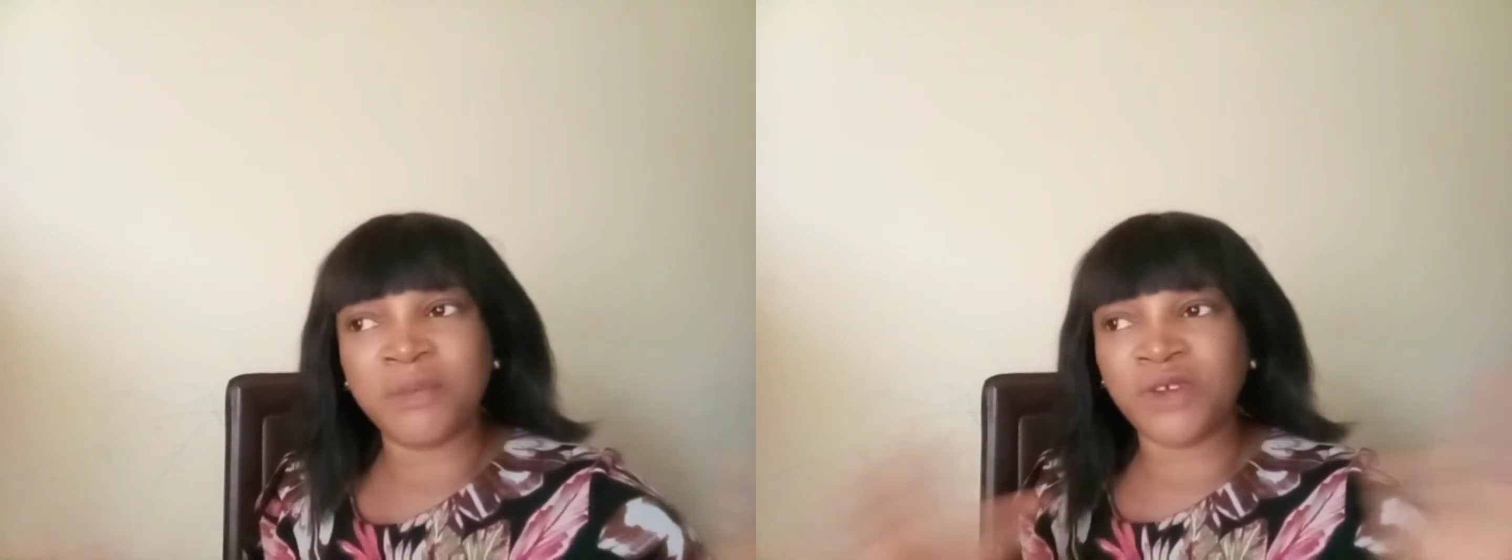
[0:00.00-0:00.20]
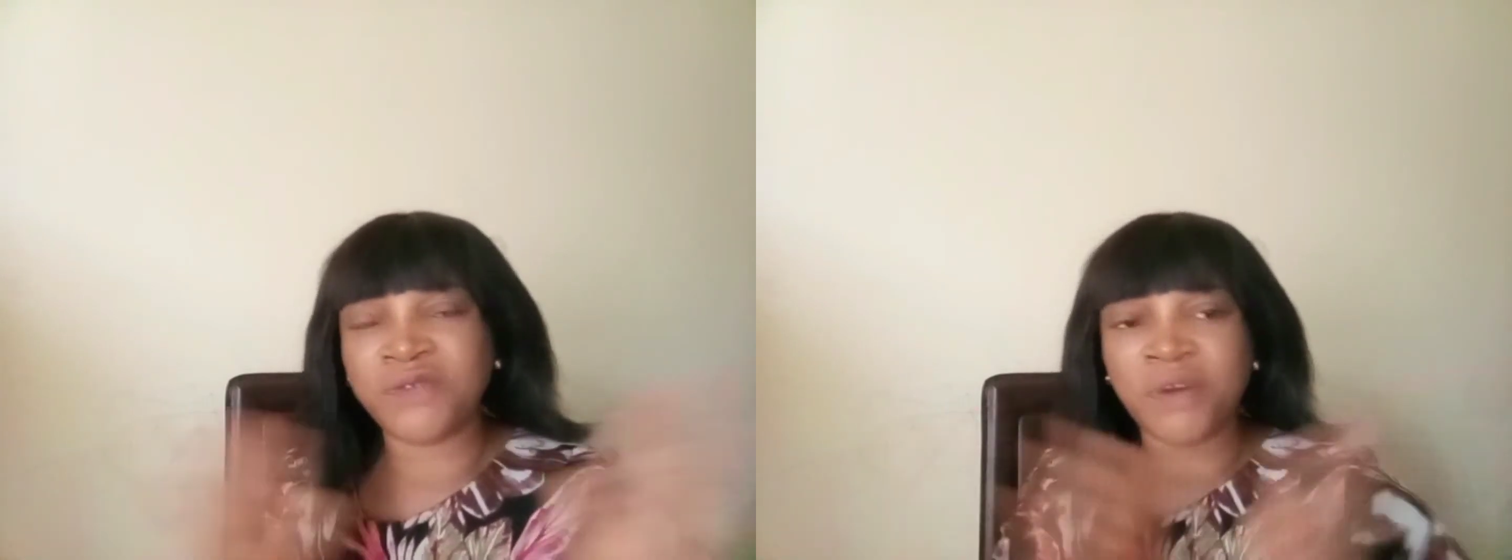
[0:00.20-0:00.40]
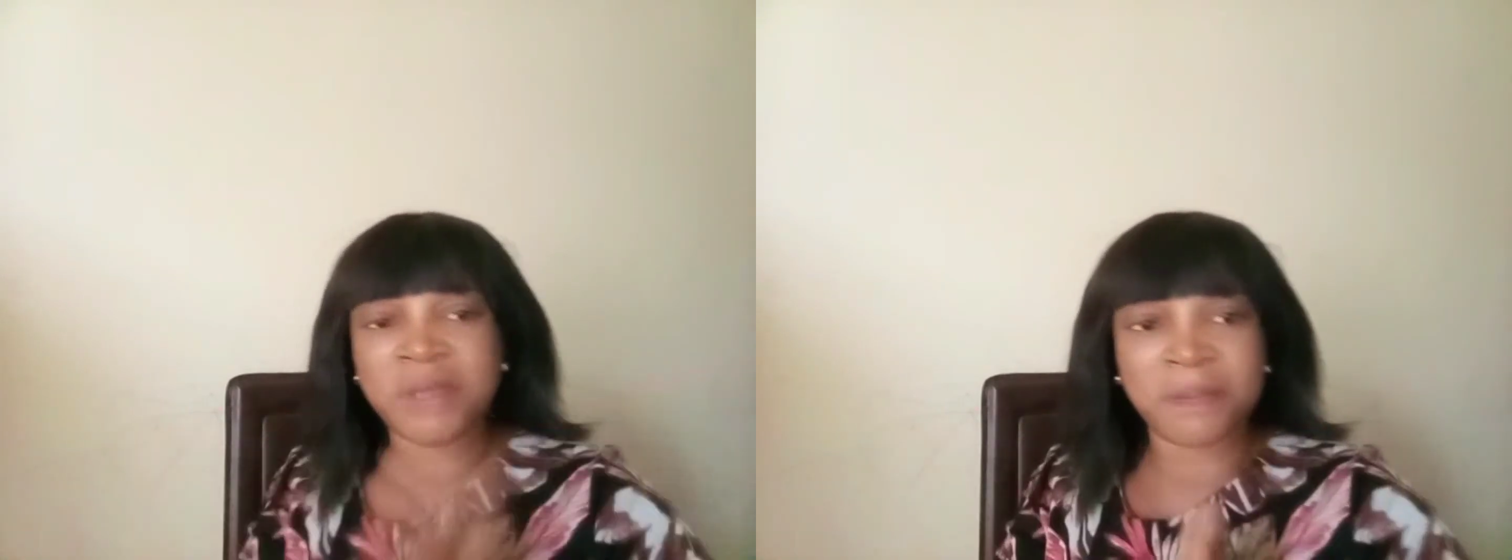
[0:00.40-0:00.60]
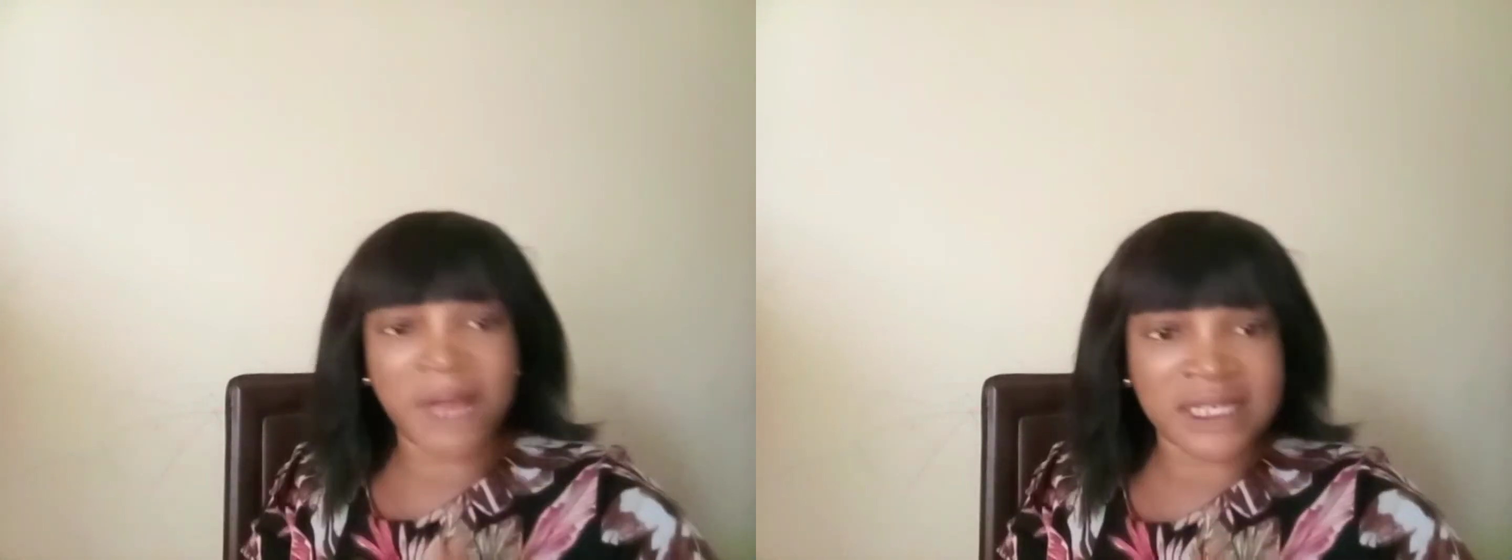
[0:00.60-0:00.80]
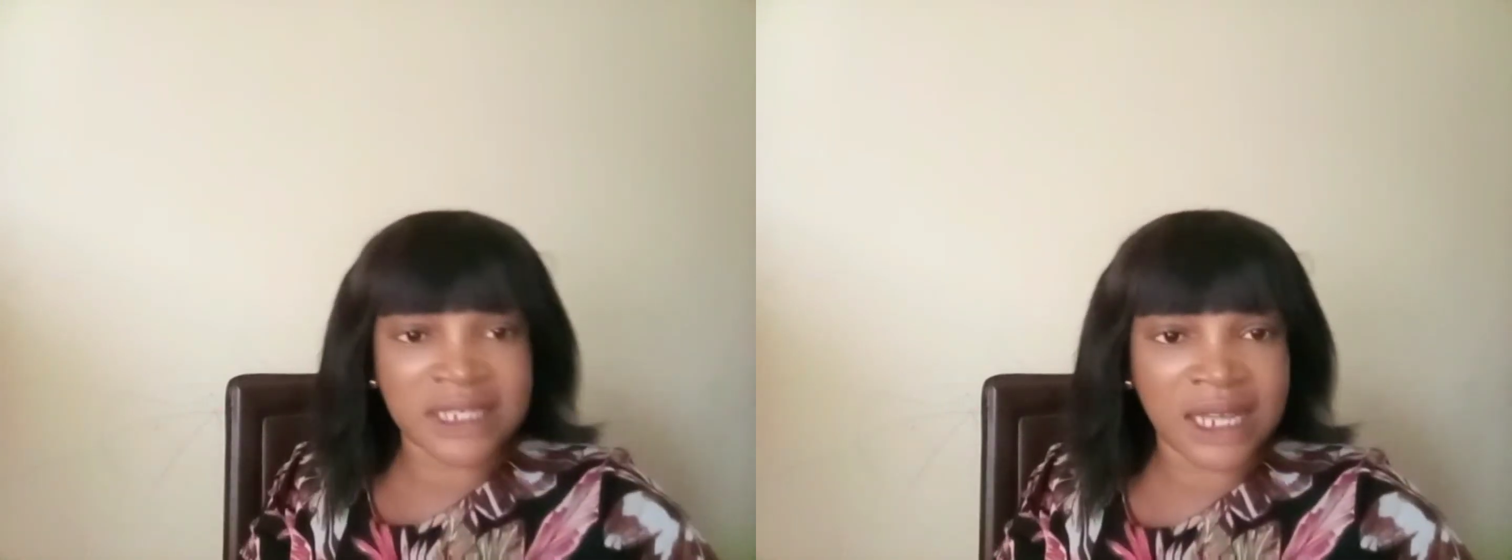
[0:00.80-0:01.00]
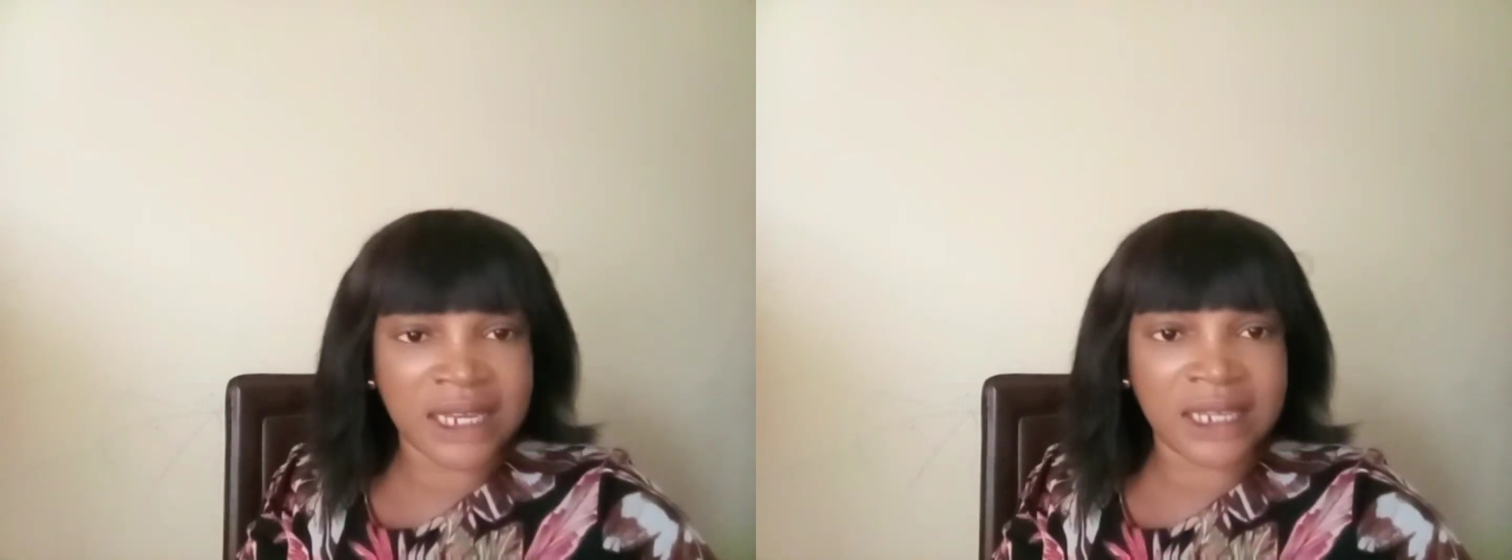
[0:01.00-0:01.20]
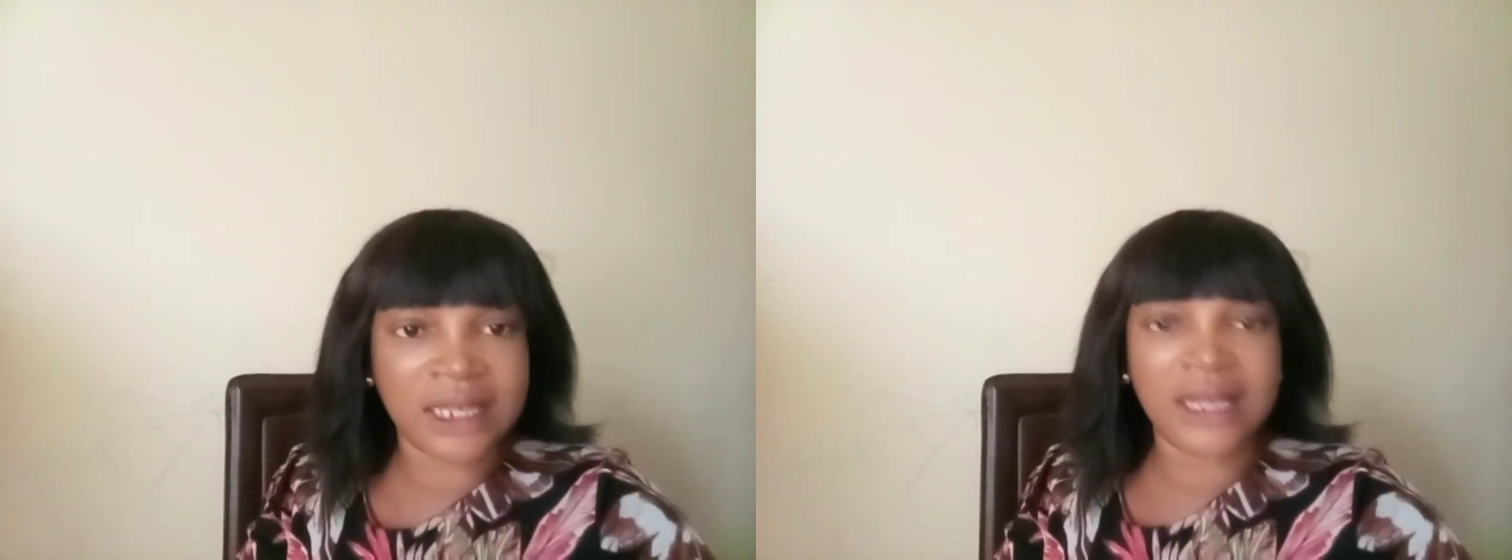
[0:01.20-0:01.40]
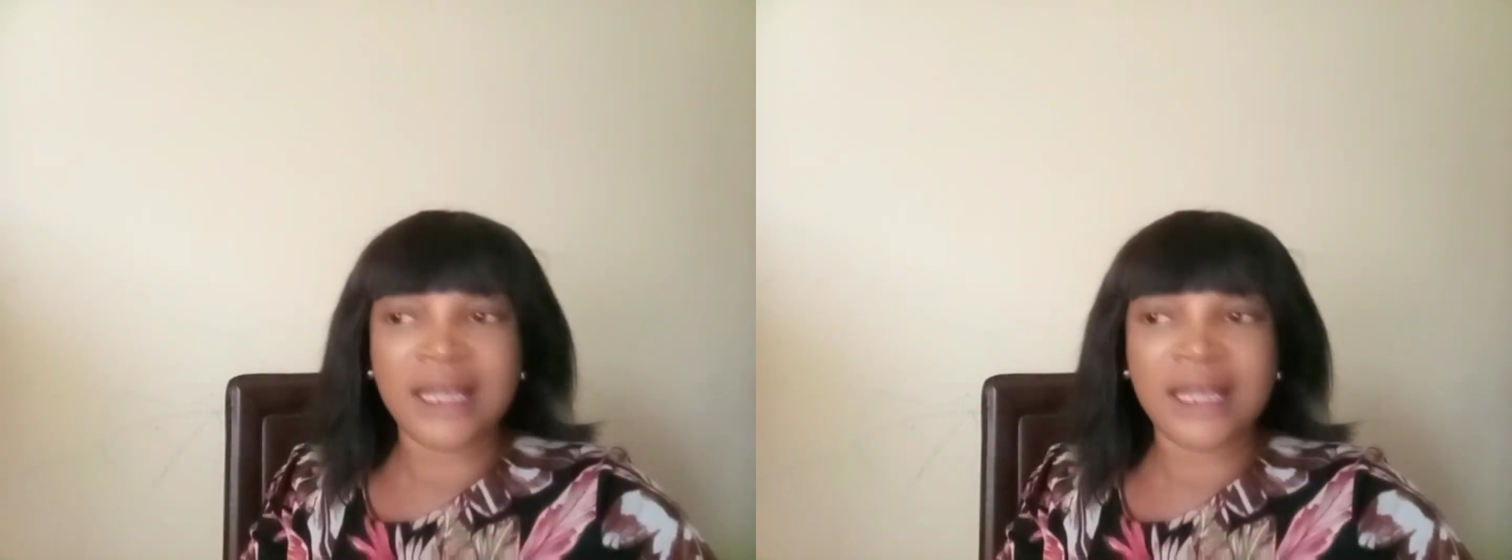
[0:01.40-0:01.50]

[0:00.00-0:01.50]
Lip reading: but for me personally,